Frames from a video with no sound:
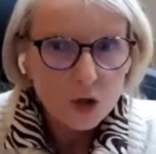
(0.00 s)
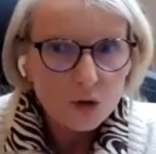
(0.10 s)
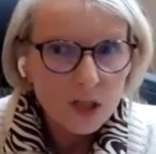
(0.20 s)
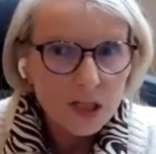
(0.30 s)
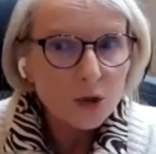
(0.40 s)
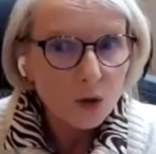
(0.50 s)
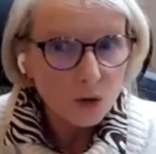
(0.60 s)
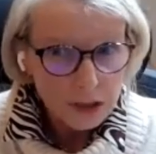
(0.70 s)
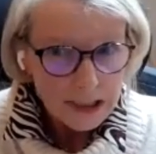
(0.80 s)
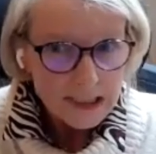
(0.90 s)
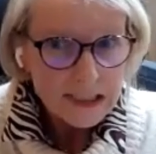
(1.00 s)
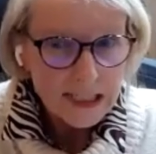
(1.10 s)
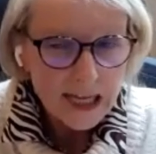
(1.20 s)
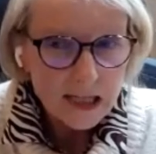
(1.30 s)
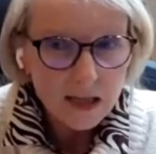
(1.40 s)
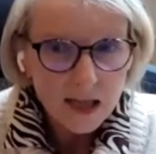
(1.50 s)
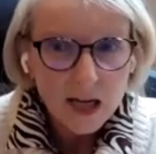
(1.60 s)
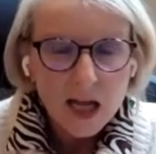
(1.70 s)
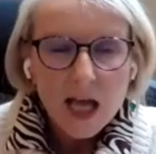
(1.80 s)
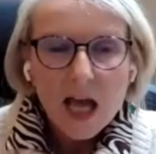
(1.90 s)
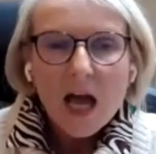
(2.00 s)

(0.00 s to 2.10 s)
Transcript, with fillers: you need to understand that.